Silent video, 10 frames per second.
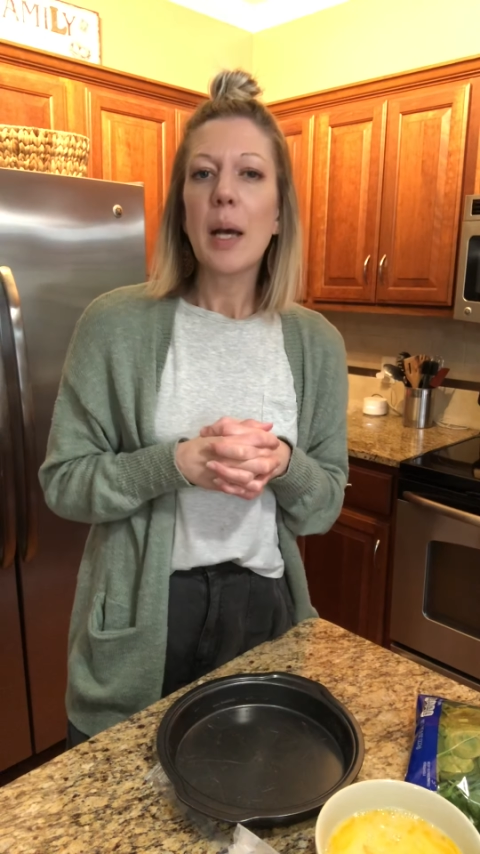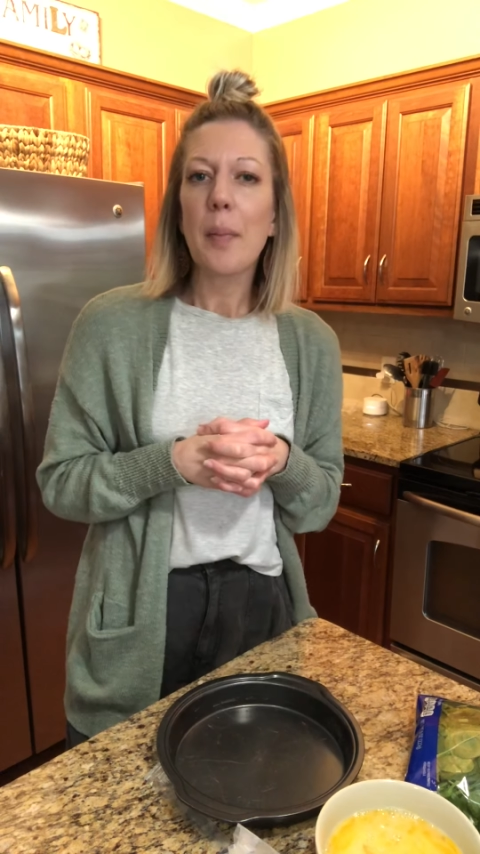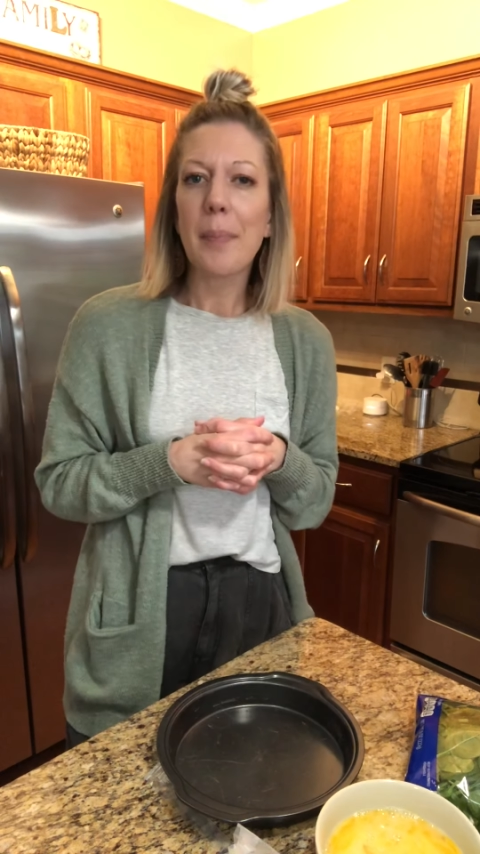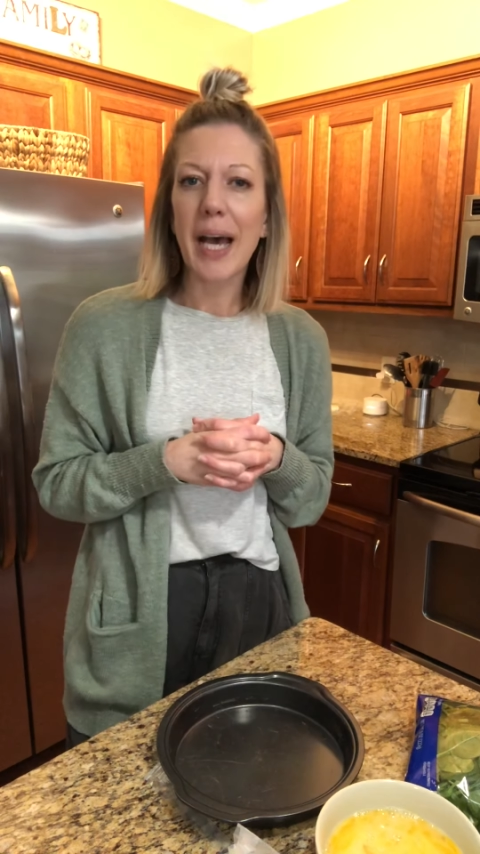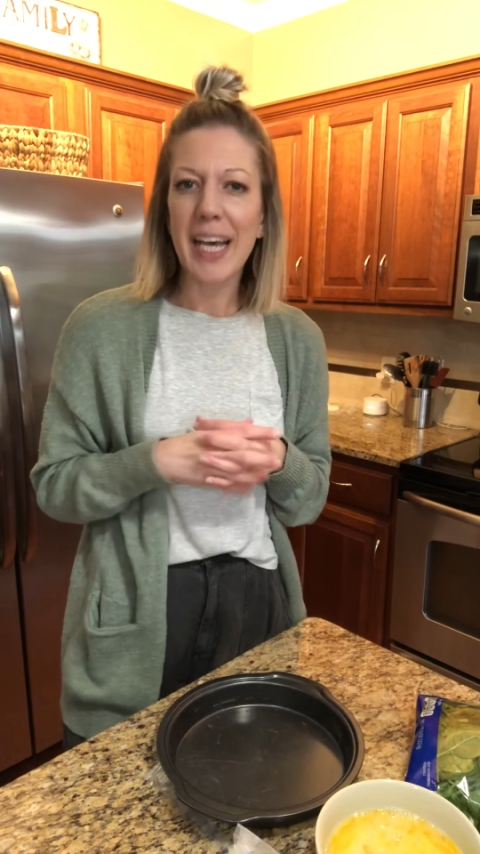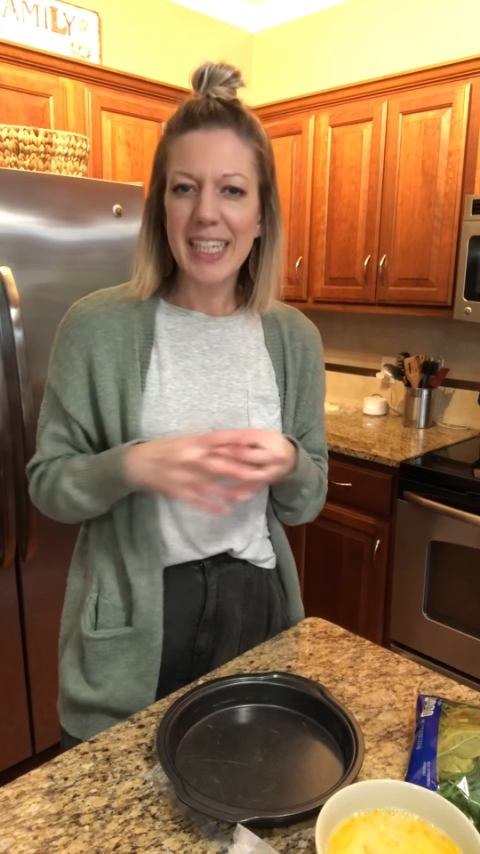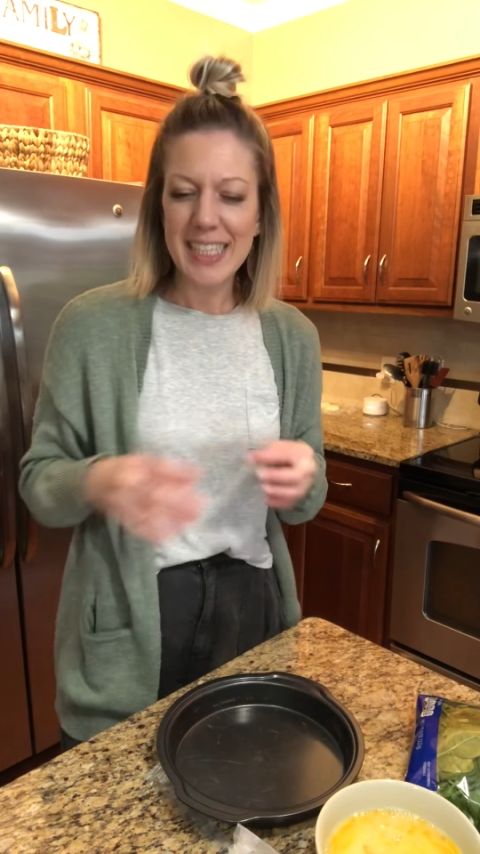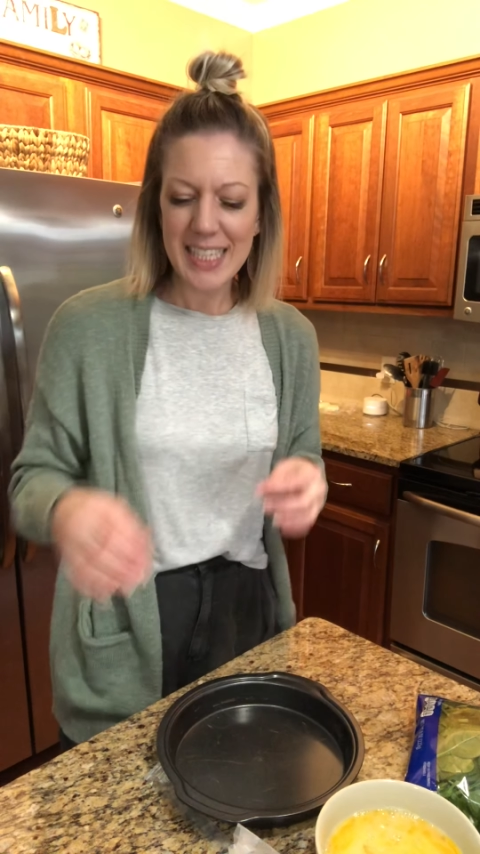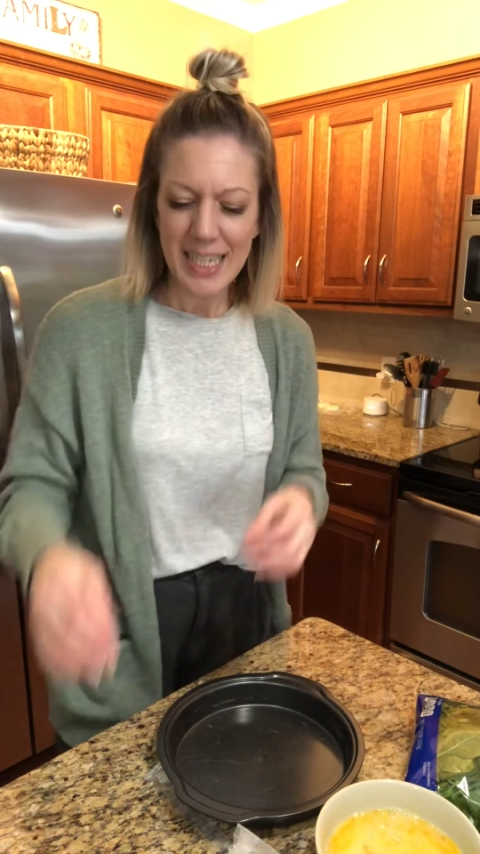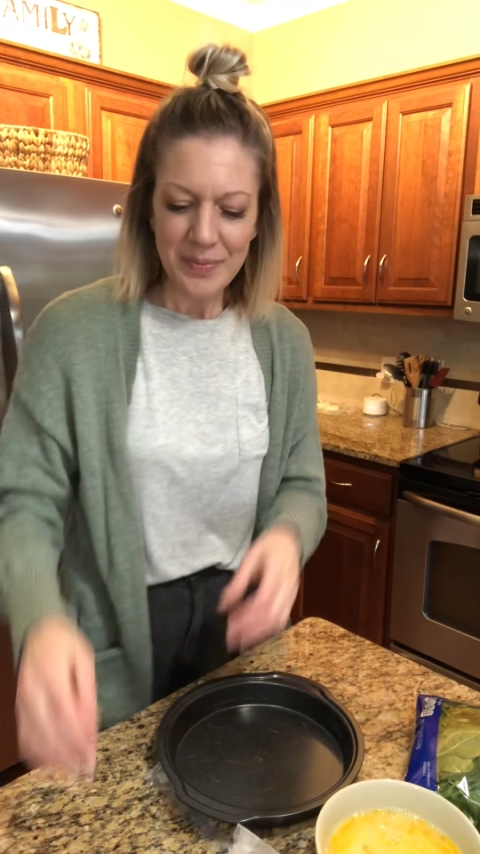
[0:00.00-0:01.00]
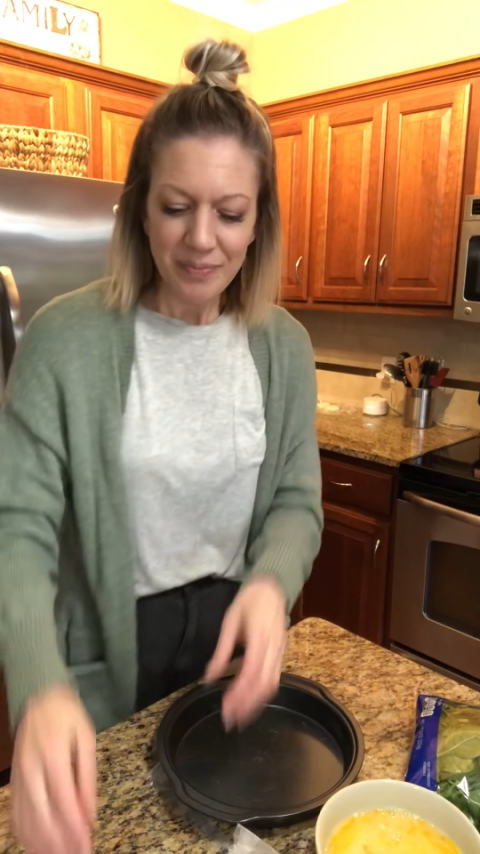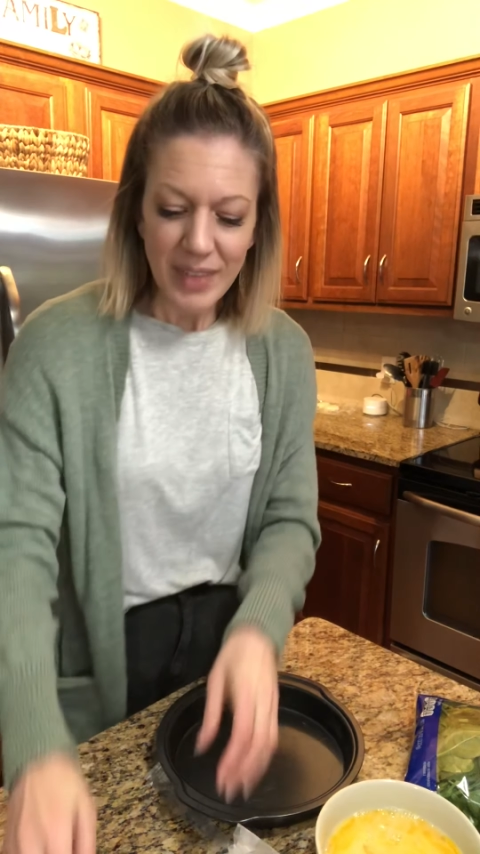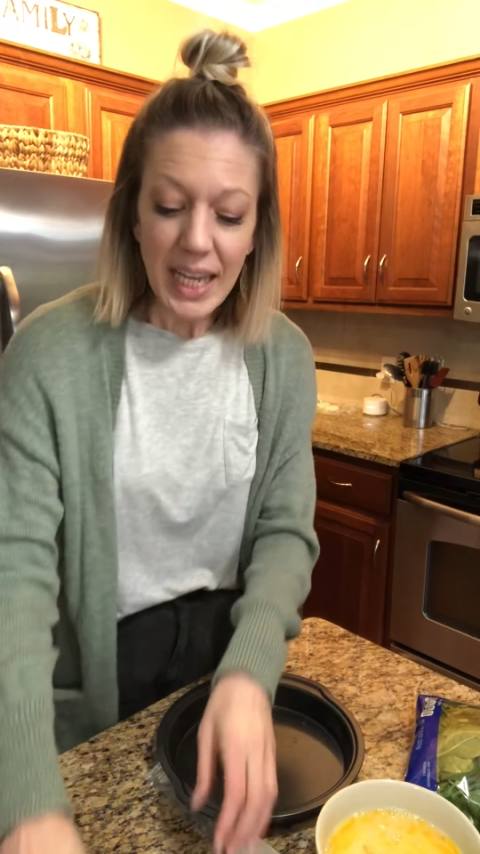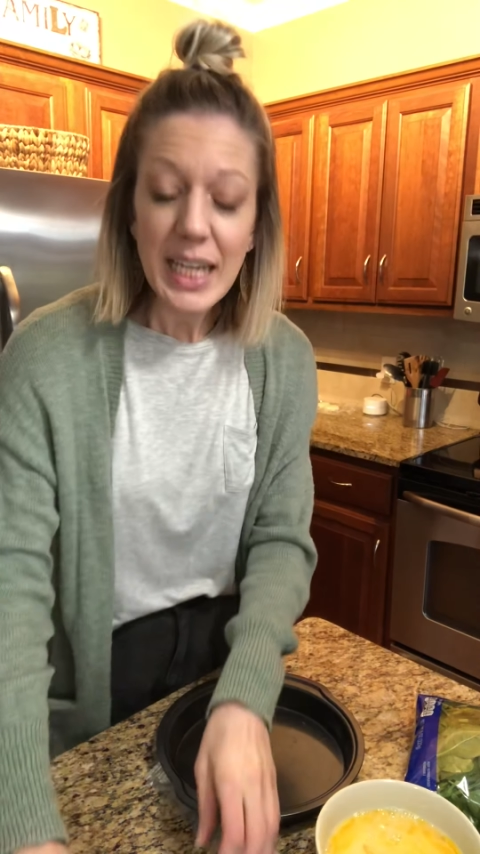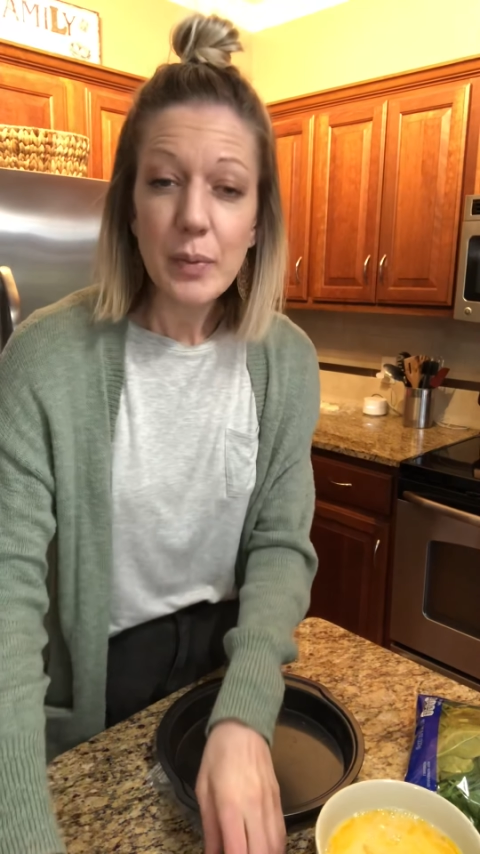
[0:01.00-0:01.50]
but
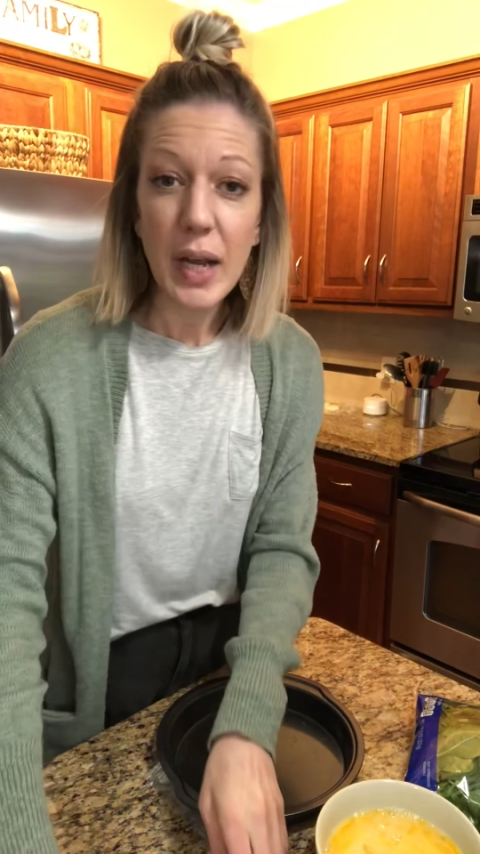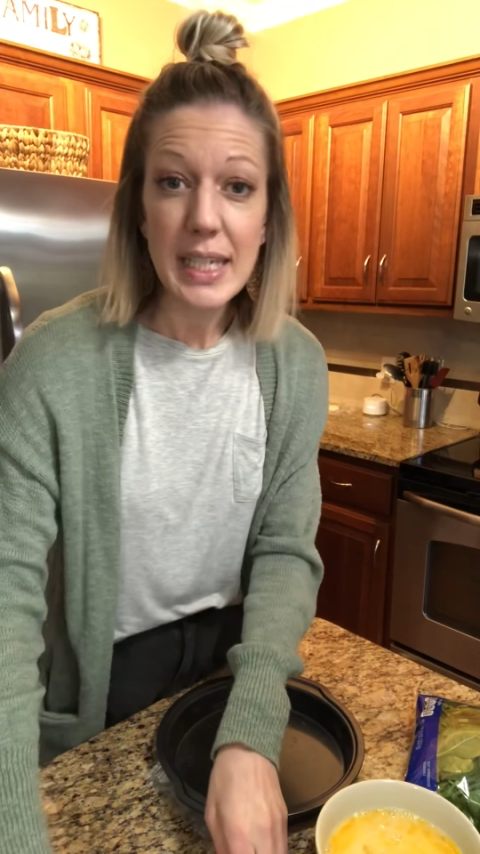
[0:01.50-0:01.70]
anyway,